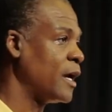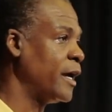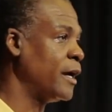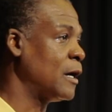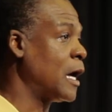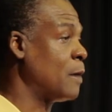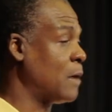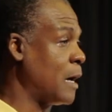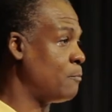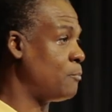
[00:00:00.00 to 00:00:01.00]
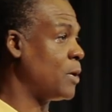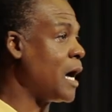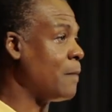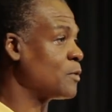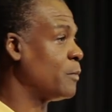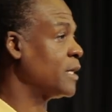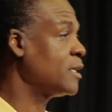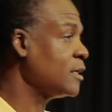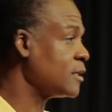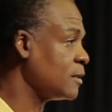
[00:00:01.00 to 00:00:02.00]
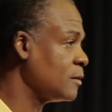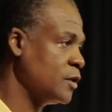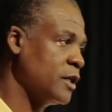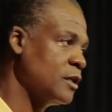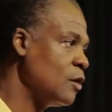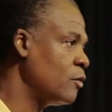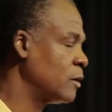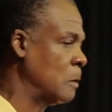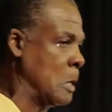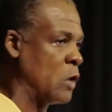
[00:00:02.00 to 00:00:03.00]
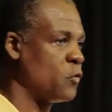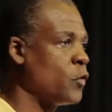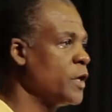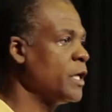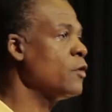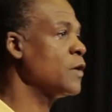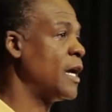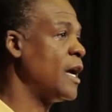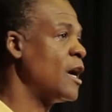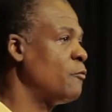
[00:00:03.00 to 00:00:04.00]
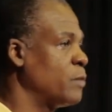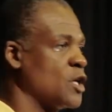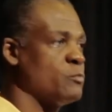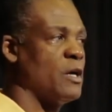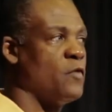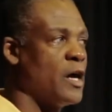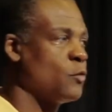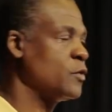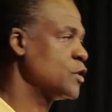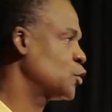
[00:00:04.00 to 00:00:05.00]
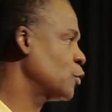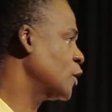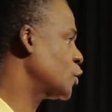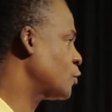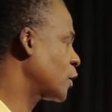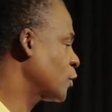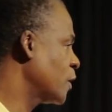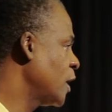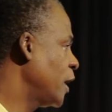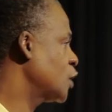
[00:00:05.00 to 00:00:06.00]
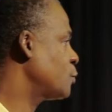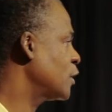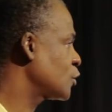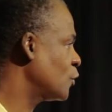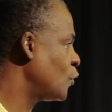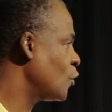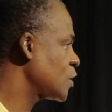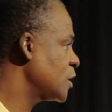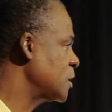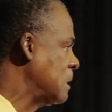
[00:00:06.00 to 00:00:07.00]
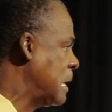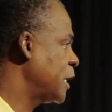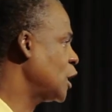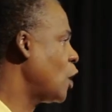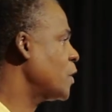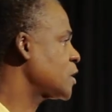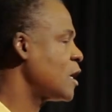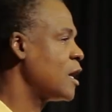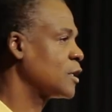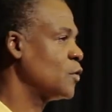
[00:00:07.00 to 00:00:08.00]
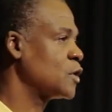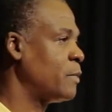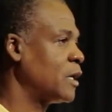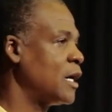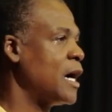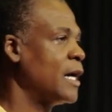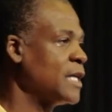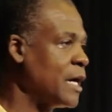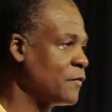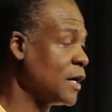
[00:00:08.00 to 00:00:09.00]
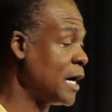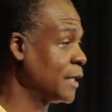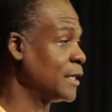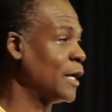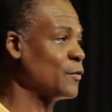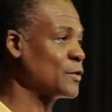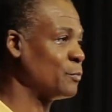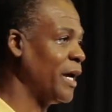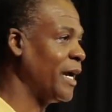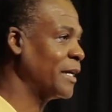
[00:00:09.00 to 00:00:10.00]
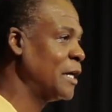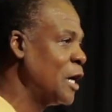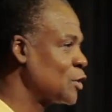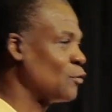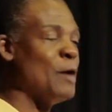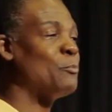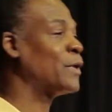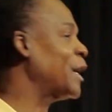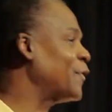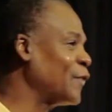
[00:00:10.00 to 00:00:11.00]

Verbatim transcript: and I, I popped my tendon, didn't know it for a year and a half, because my father was a drill instructor in special forces, he always talked to us about a high, having a high tolerance of pain. So I'm playing